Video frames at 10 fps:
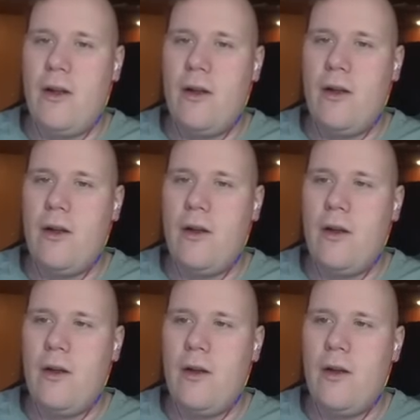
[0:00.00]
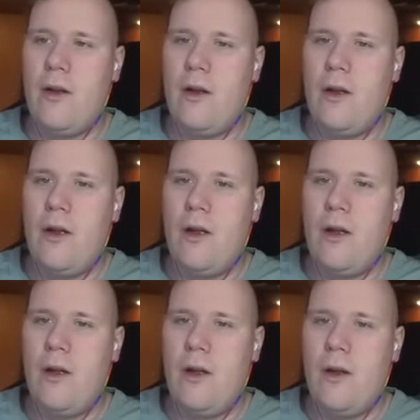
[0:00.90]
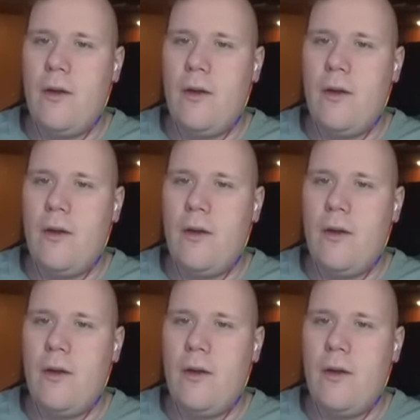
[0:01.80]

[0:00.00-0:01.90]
(no one is talking)